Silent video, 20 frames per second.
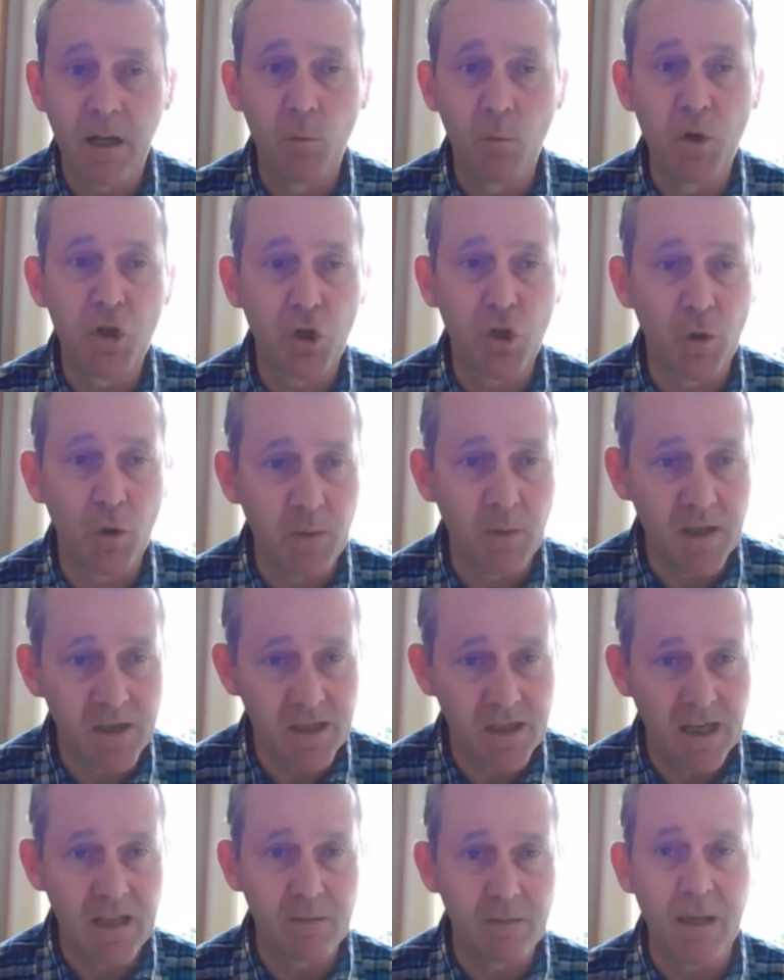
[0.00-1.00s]
We shouldn't be
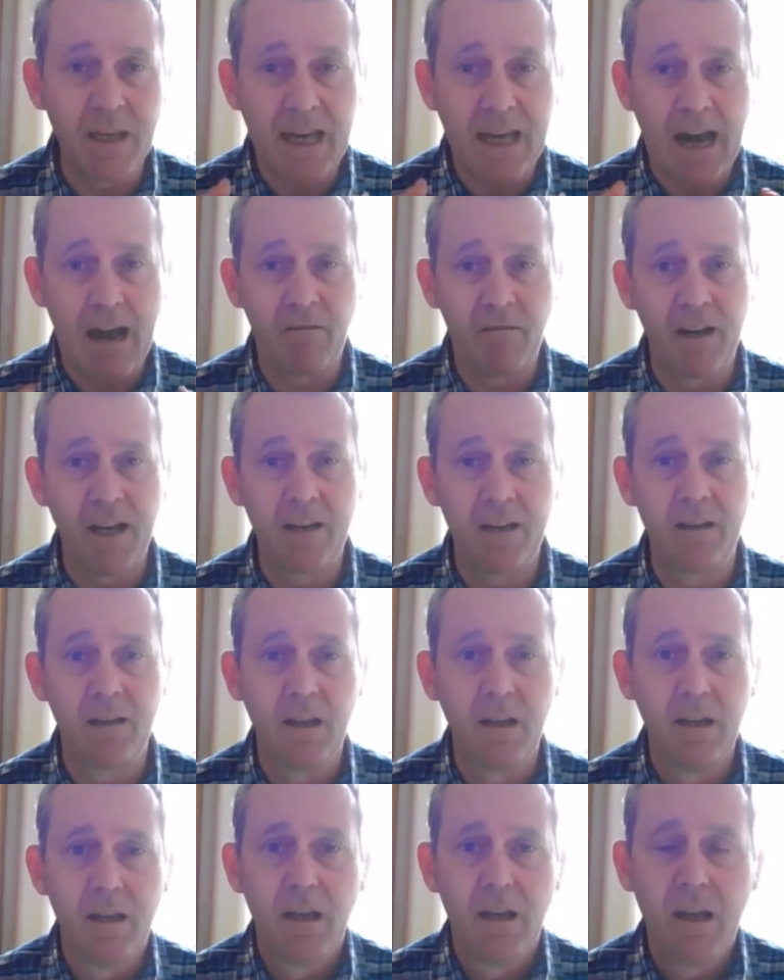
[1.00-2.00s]
seen to be carrying
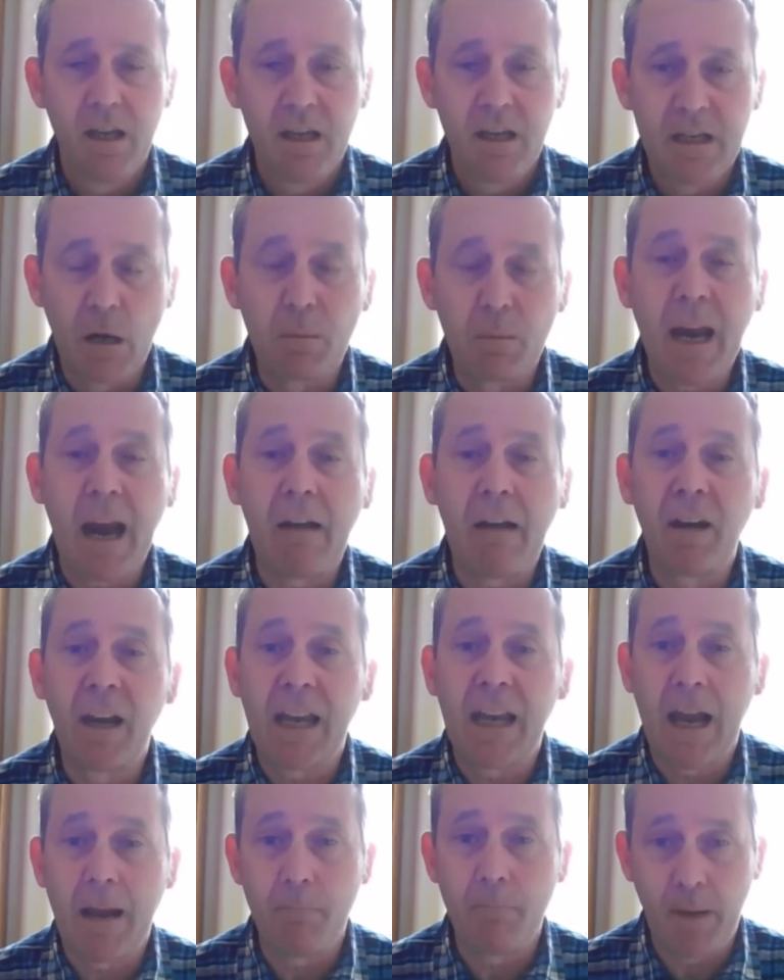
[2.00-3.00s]
a
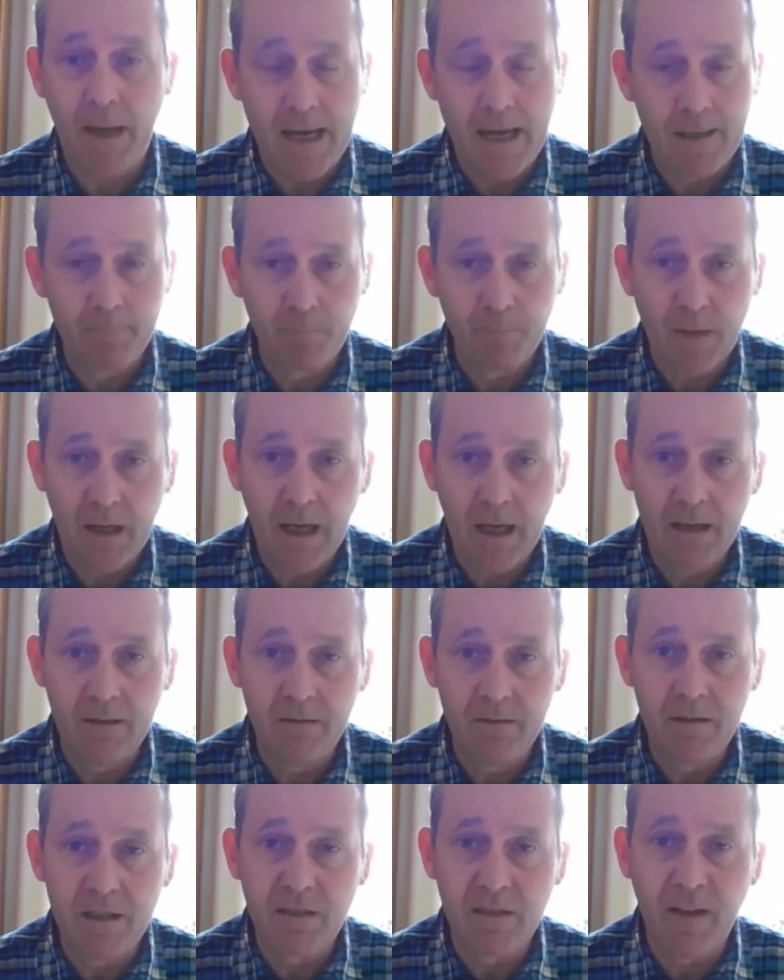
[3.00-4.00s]
campaign
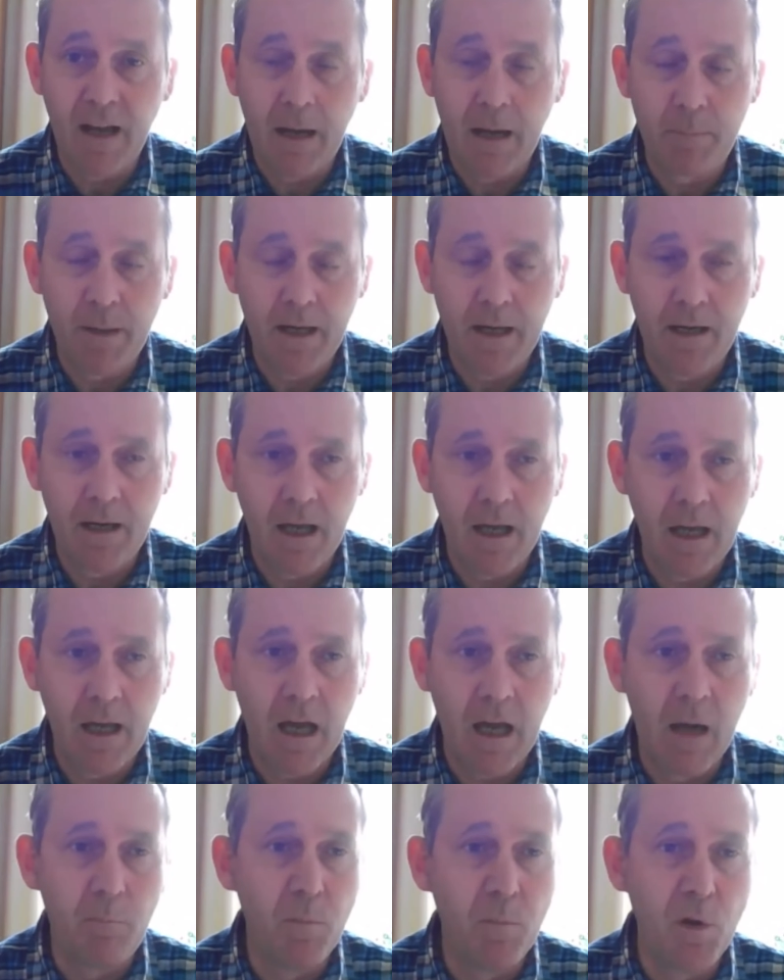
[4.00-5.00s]
and developing
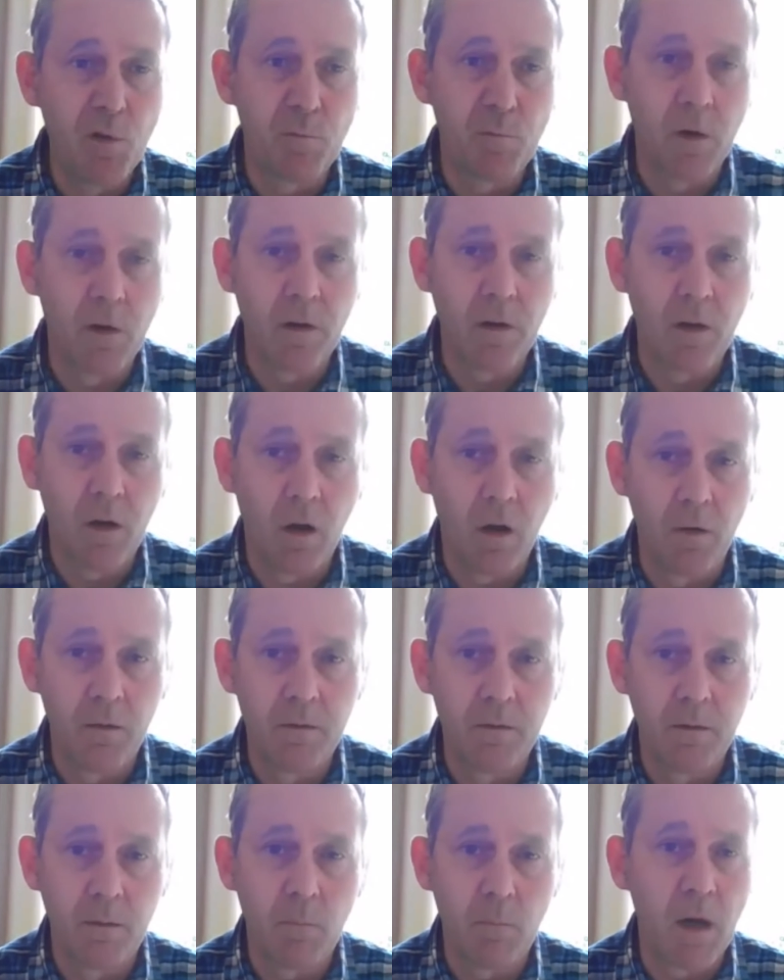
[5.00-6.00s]
a movement
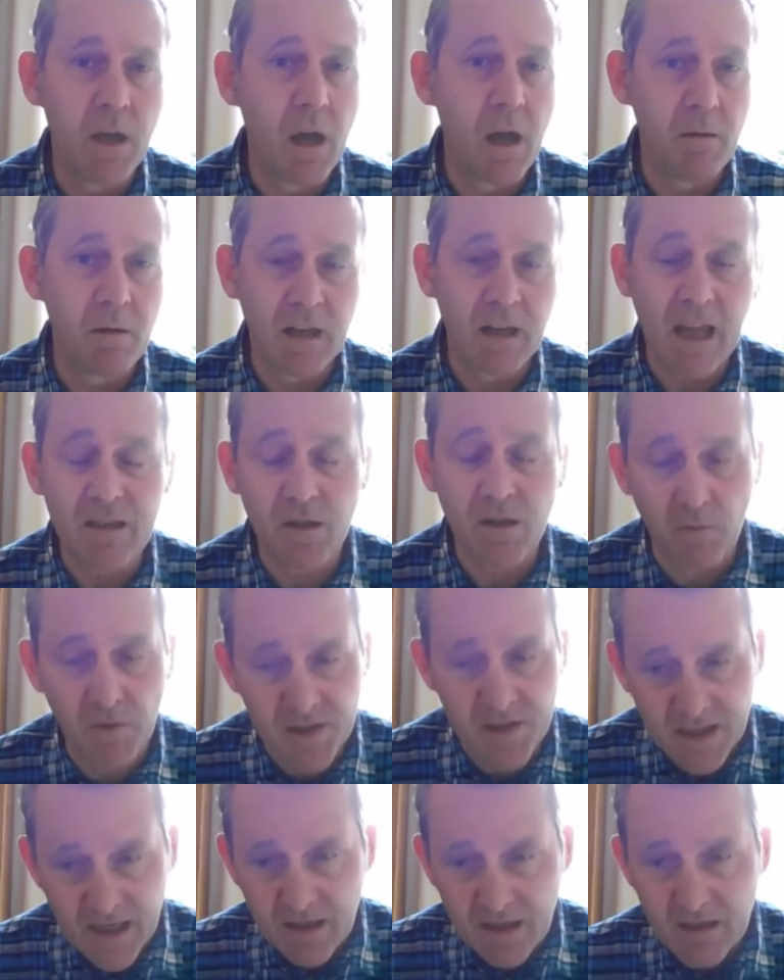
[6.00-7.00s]
on my own, and that's
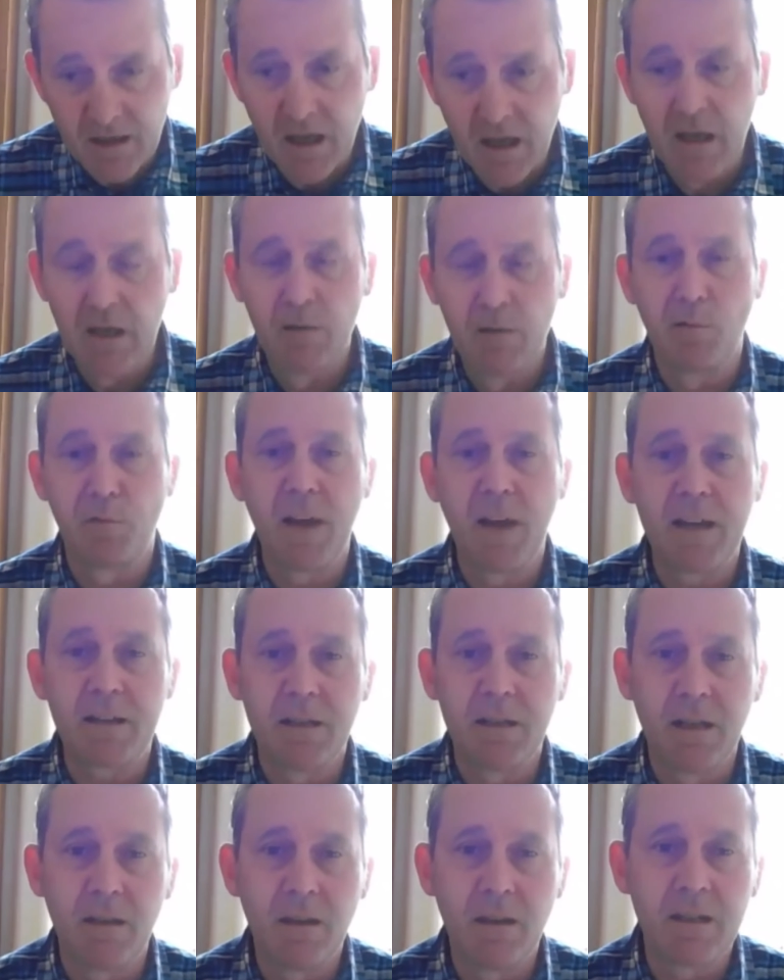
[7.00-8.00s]
obviously
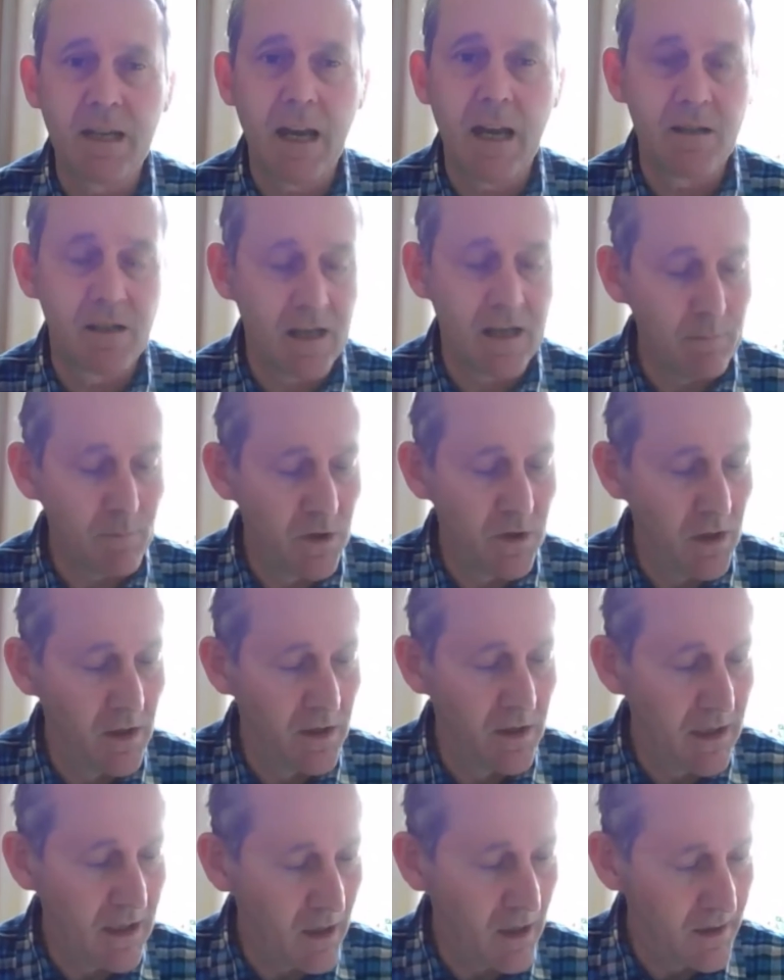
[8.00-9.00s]
reflected in the 10-step
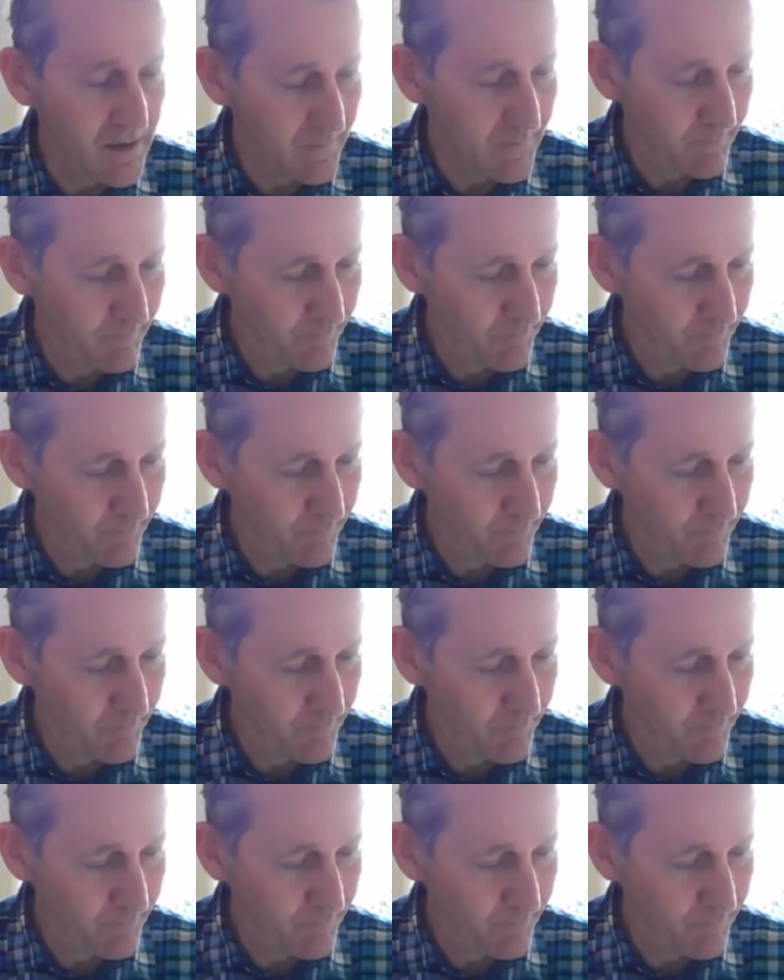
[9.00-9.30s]
journey guide.